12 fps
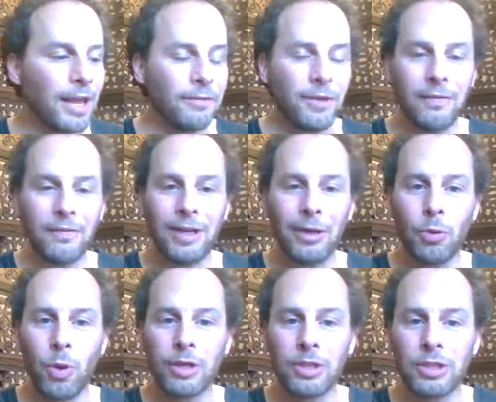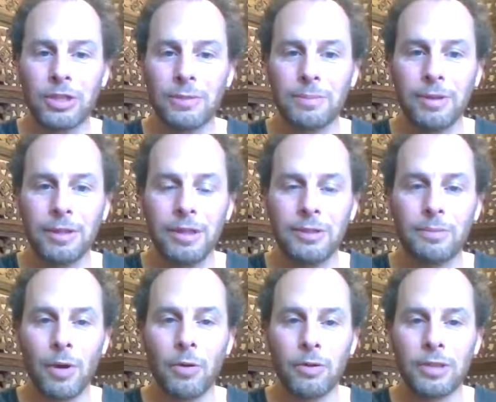If you have any questions, please
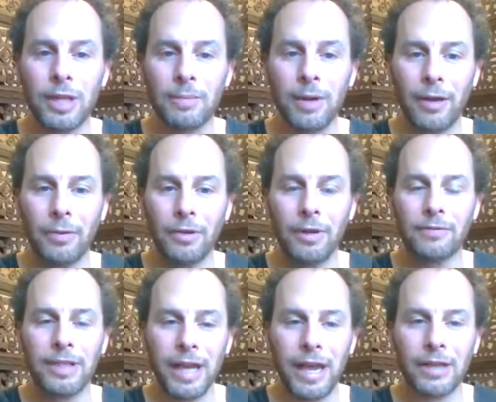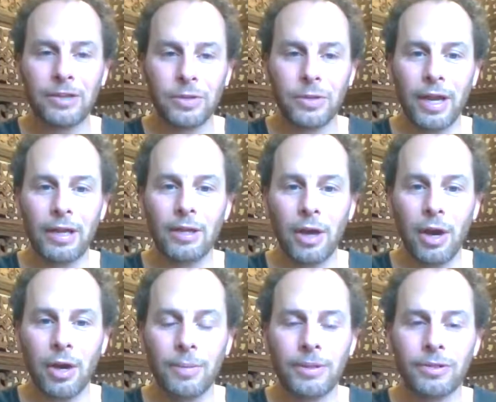post them. I would love to answer any
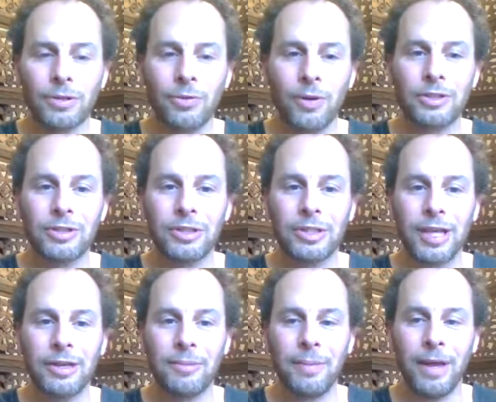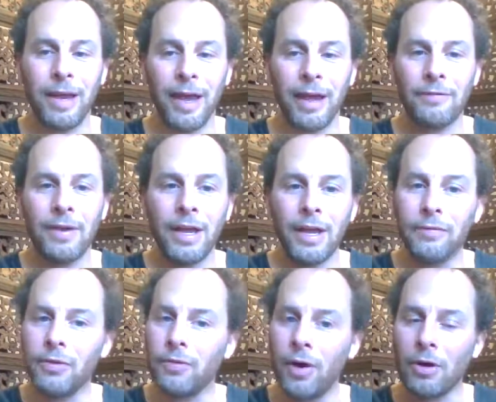comments or questions that you may have.
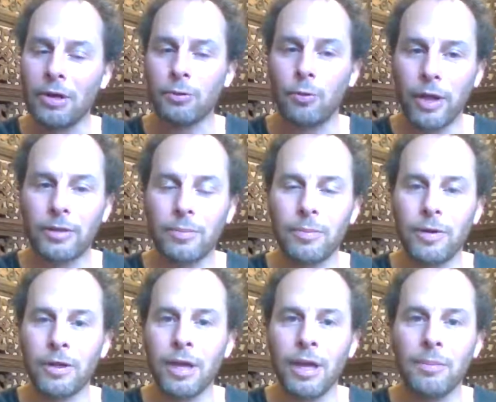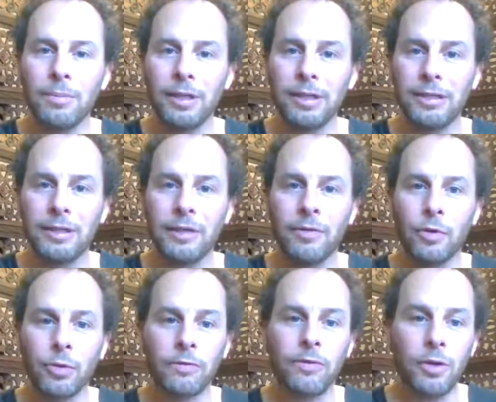If you've already read the book, please leave
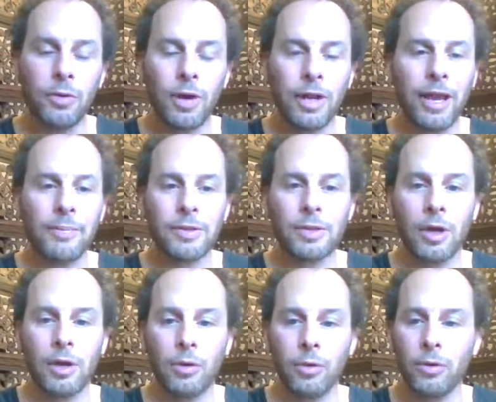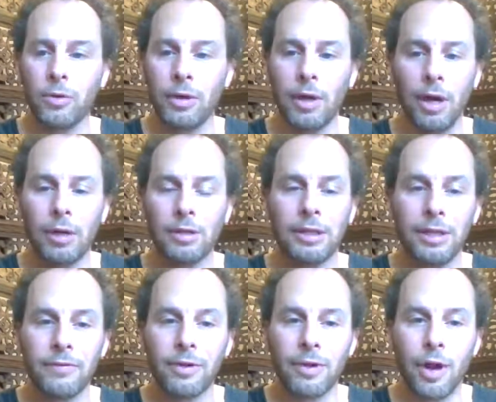your review on Amazon or
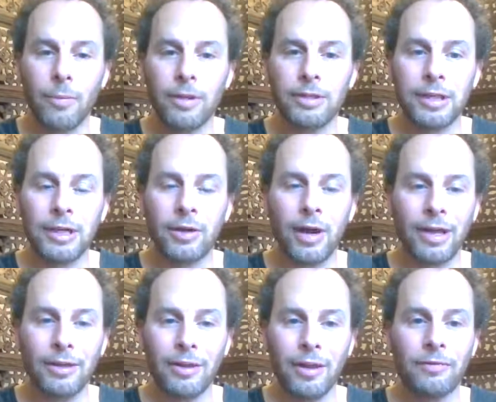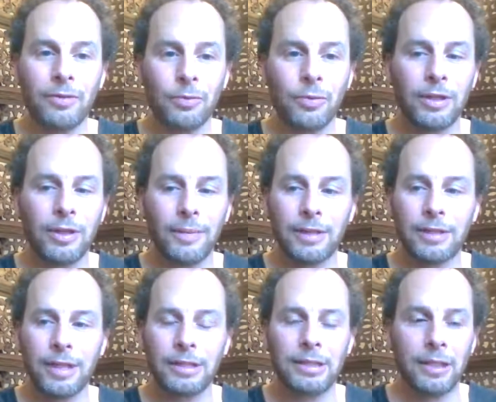leave your comments here. I love to read them, as
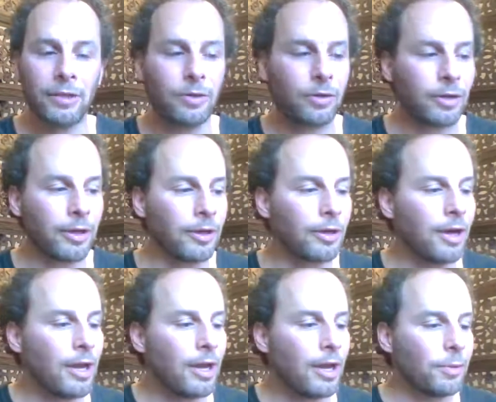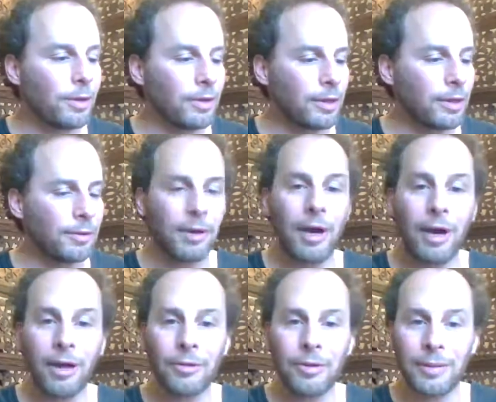I did earlier with the
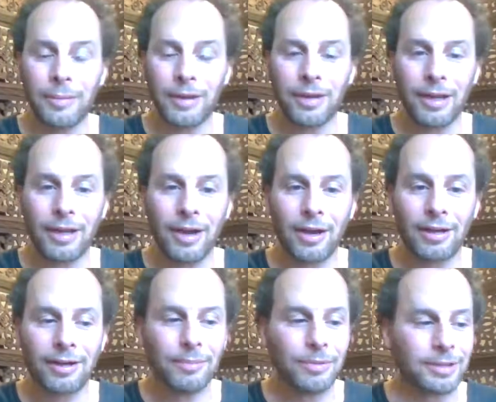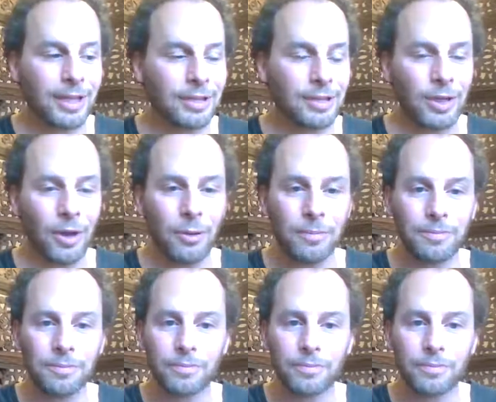other email that I got a couple days ago.